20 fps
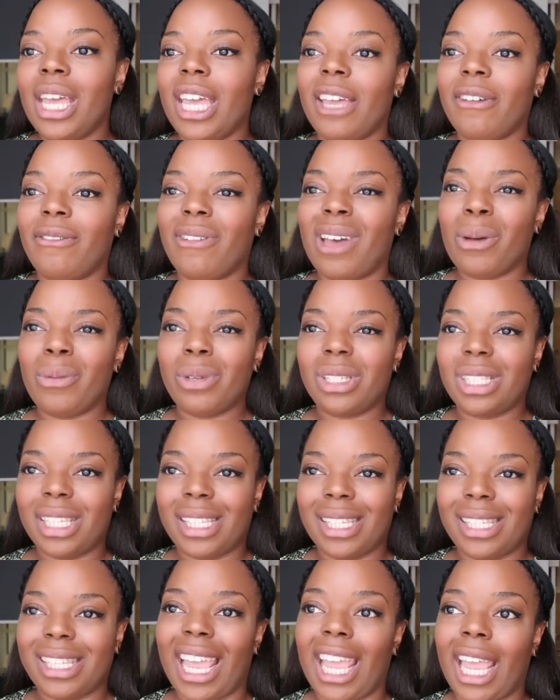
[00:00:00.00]
If I was
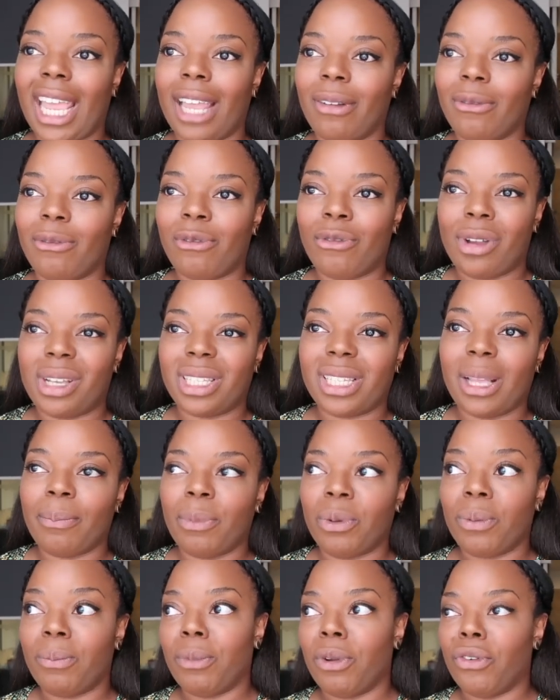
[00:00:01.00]
to stay in, for
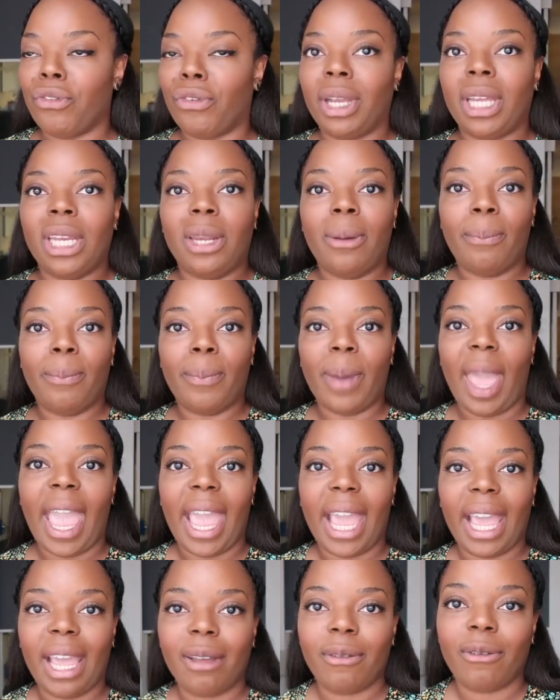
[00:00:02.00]
example, Marina
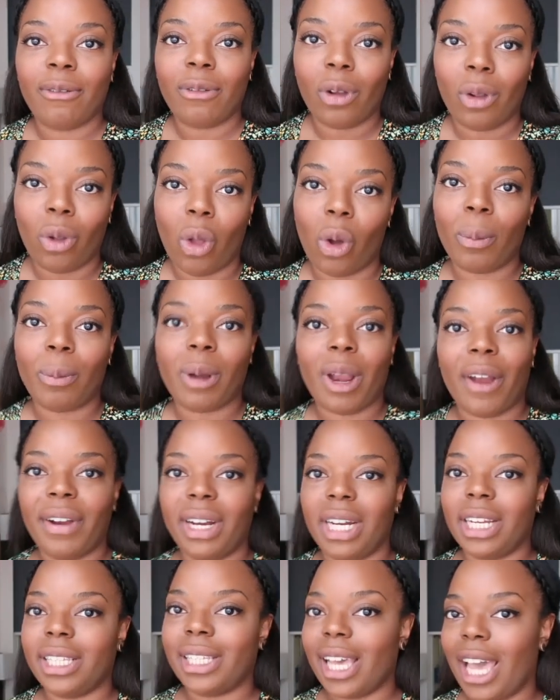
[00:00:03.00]
Bay for a long
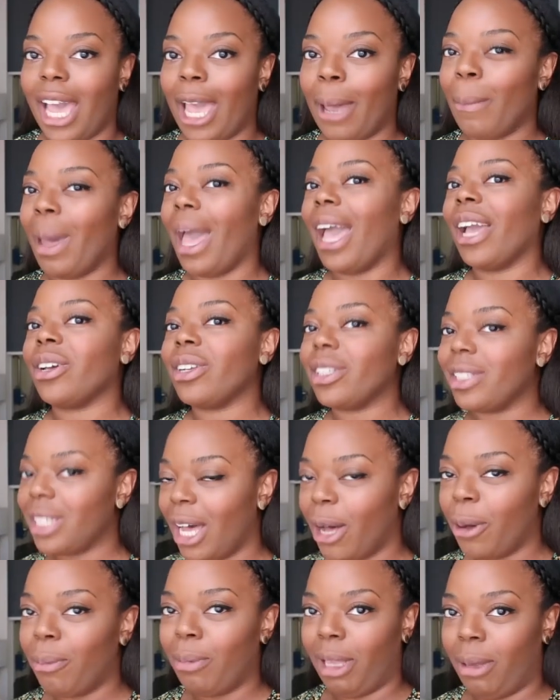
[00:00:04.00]
period of time, I could
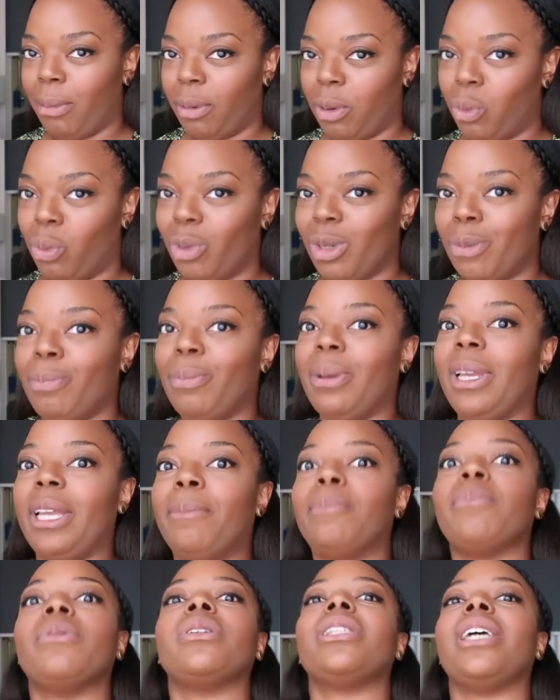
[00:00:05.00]
tell people would
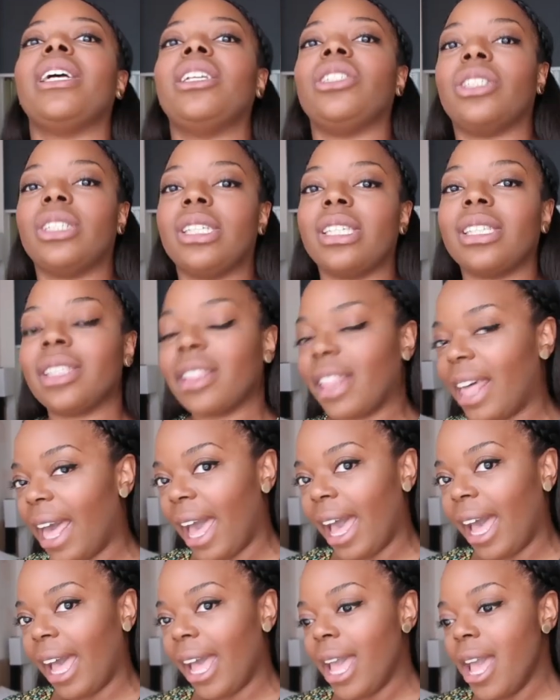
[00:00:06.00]
be pretentious
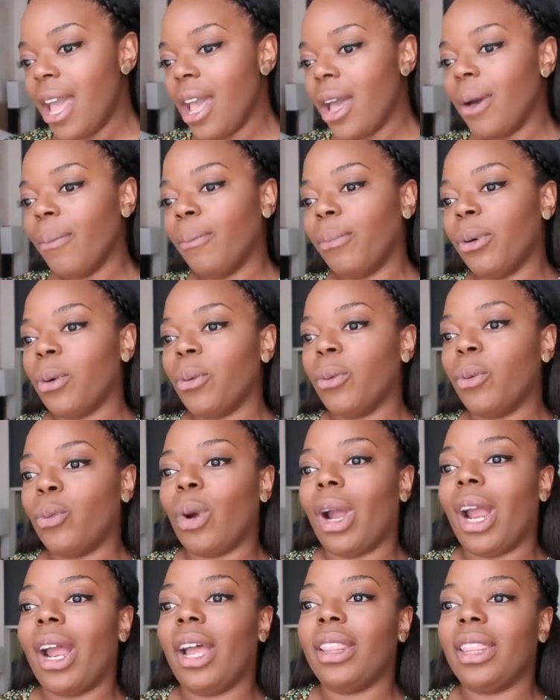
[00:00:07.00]
there. But
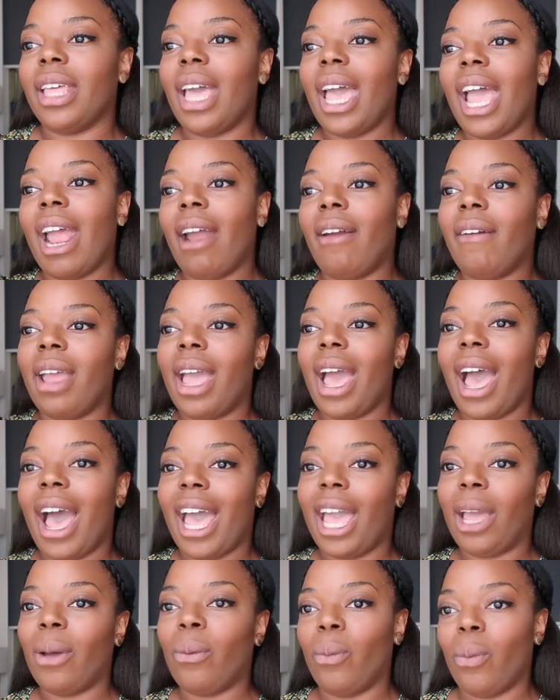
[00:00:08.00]
where the area
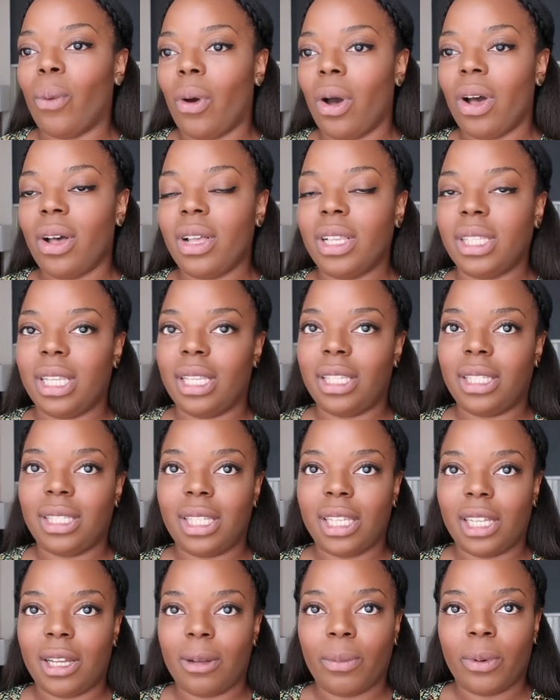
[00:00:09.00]
I was in
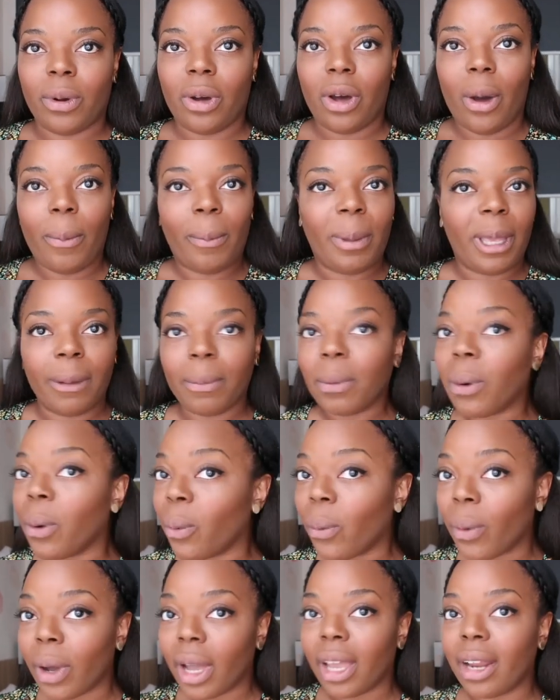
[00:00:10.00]
Singapore,
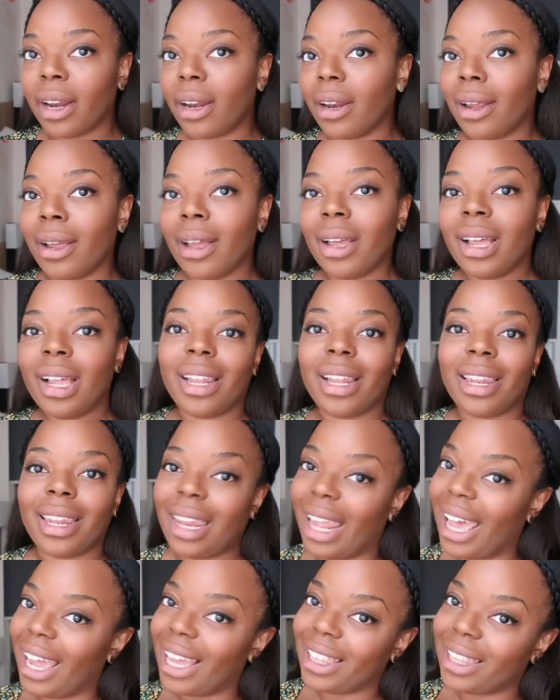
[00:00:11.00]
people weren't
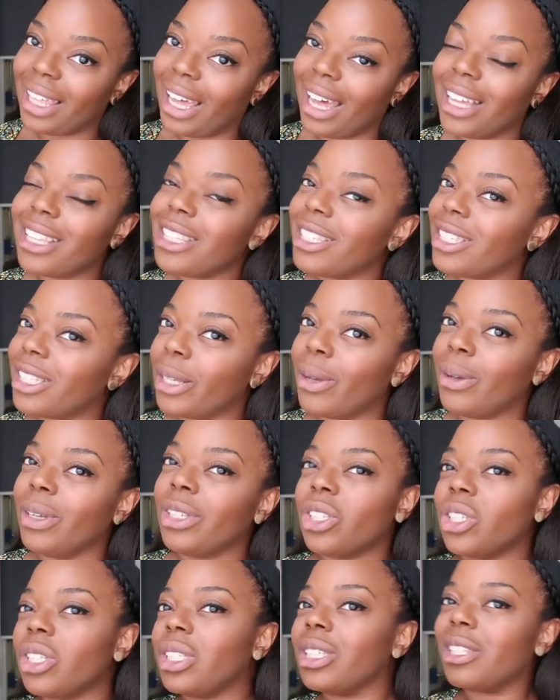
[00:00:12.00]
like that. So
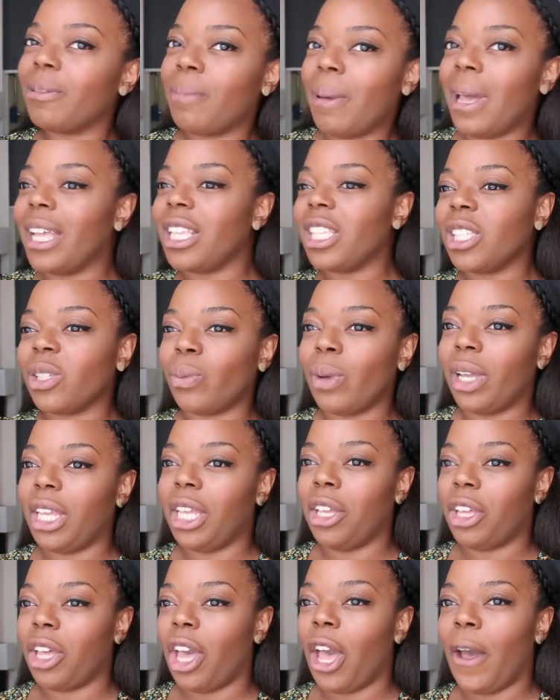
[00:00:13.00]
it just depends where
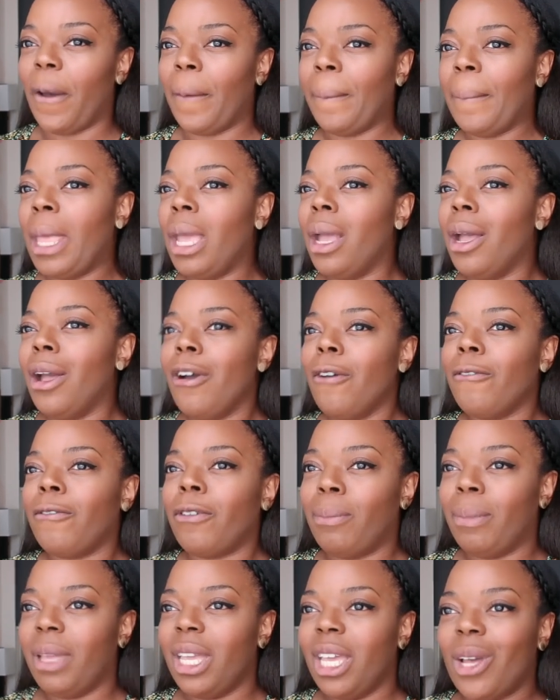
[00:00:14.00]
you go.
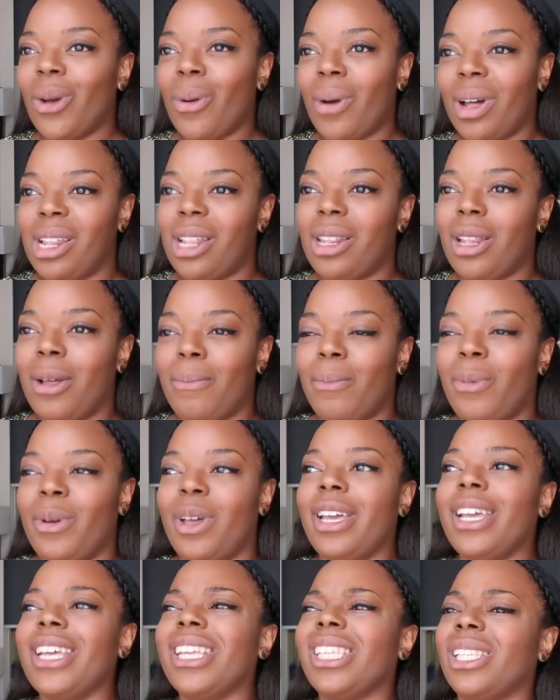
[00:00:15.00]
For me, Kuala
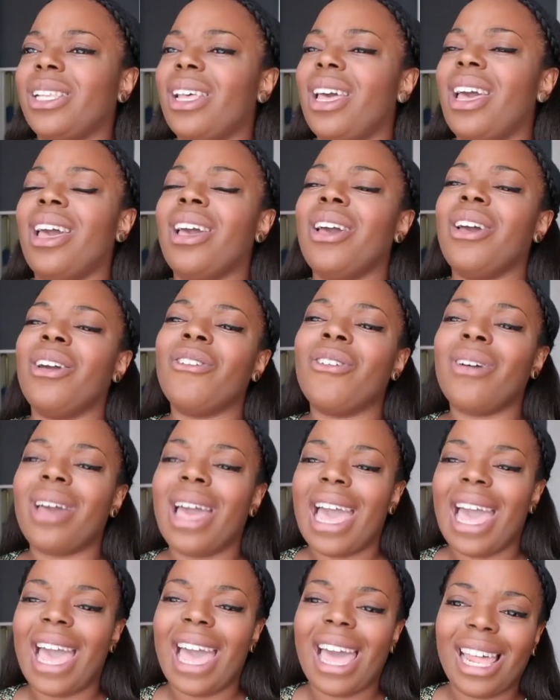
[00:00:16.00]
Lumpur is
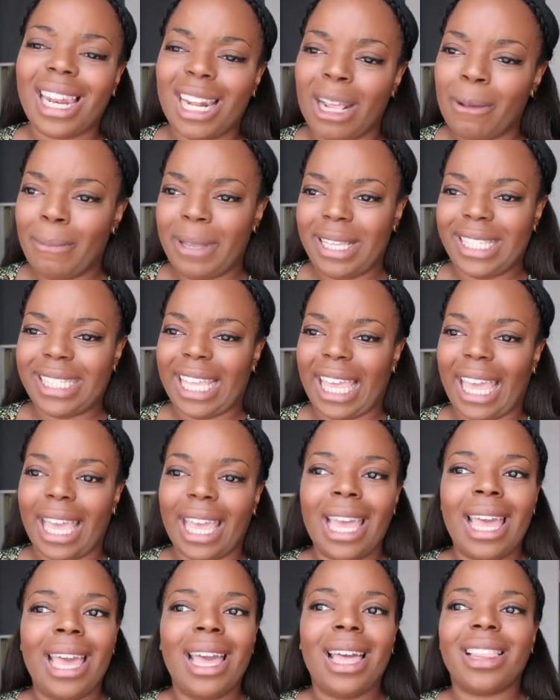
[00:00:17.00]
hella
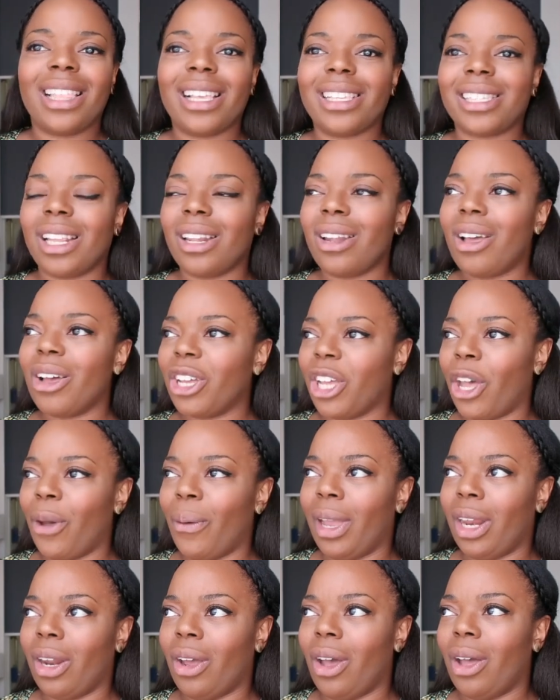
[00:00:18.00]
busy. There's a lot
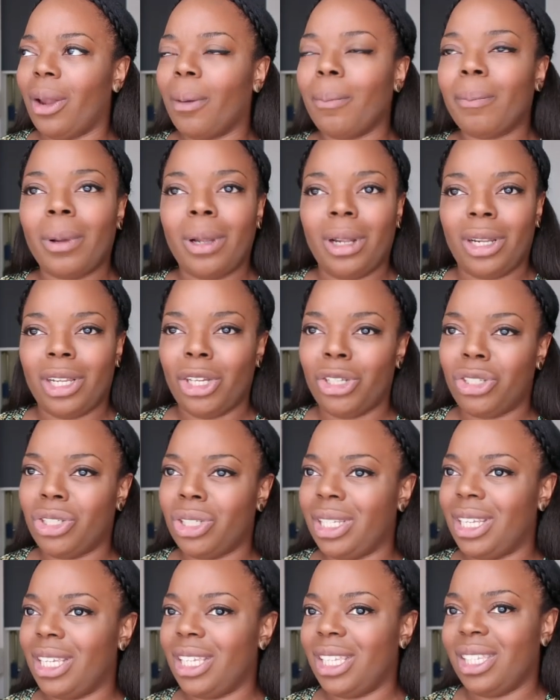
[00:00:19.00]
going on.
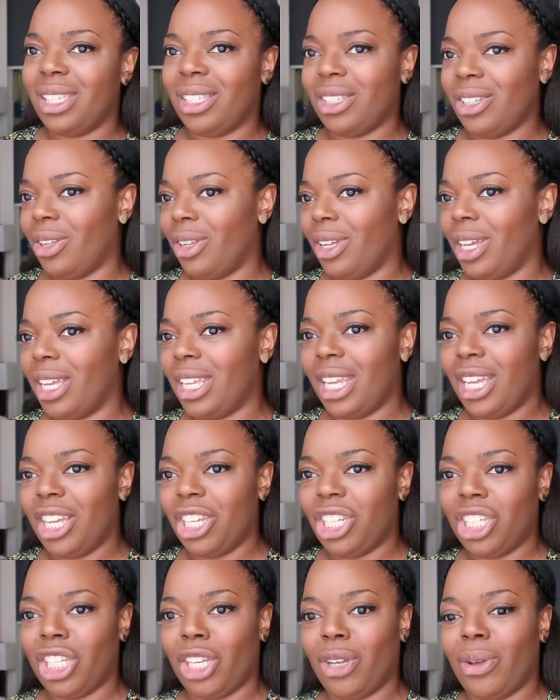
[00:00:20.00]
Pollution is still an
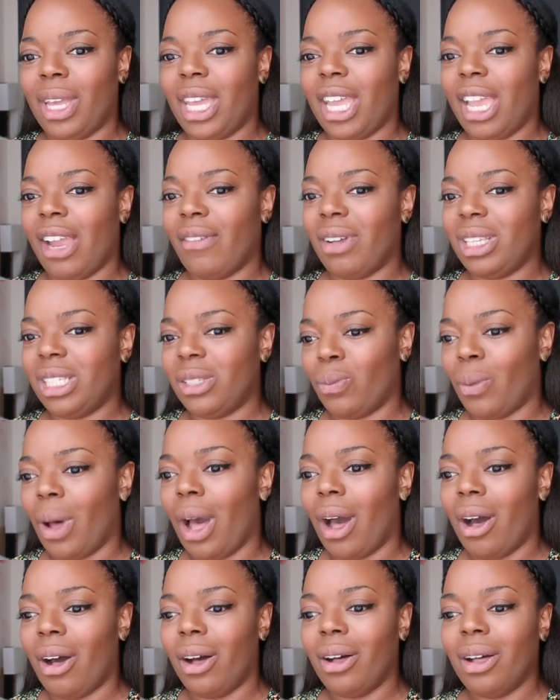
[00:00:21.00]
issue here as
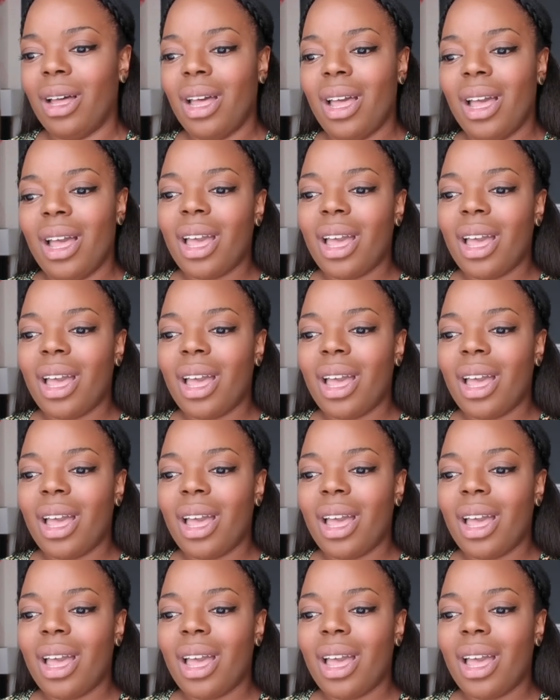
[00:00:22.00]
well.